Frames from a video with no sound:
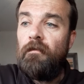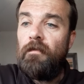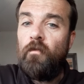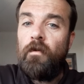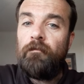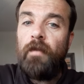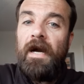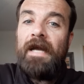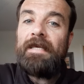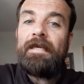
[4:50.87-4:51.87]
the word
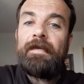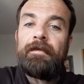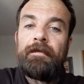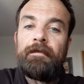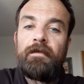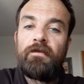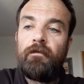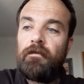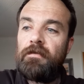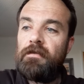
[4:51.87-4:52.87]
body in these
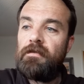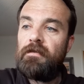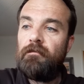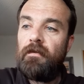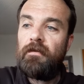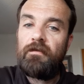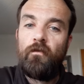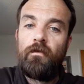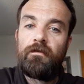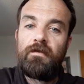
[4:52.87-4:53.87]
verses is the
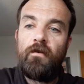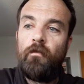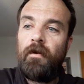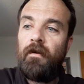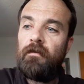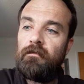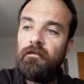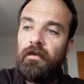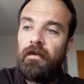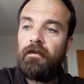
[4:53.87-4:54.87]
word soma,
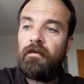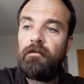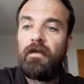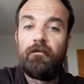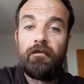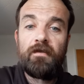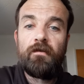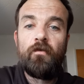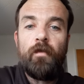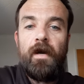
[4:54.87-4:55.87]
and it can mean a
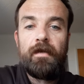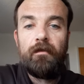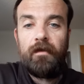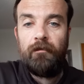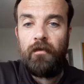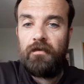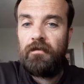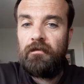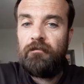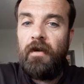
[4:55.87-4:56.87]
physical body, like a
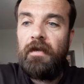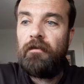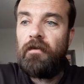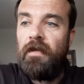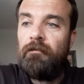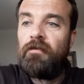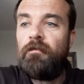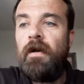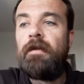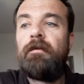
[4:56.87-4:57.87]
person's body or an animal's
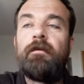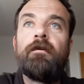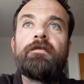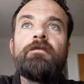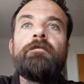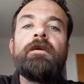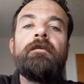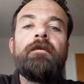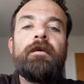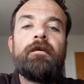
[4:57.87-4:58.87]
body. It could also
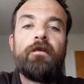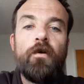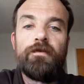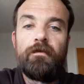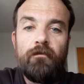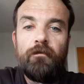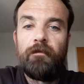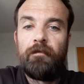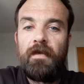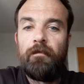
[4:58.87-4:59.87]
mean a close group
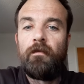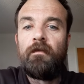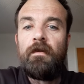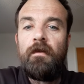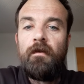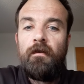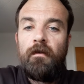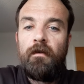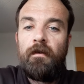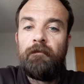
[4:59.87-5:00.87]
of people
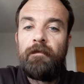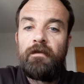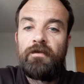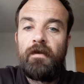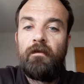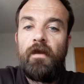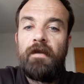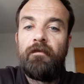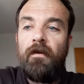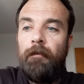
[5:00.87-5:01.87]
um, that share a lot
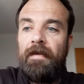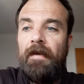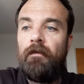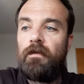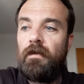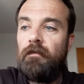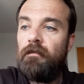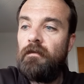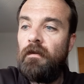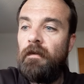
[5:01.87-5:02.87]
of commonality.
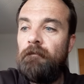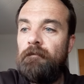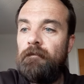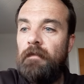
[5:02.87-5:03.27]
Um,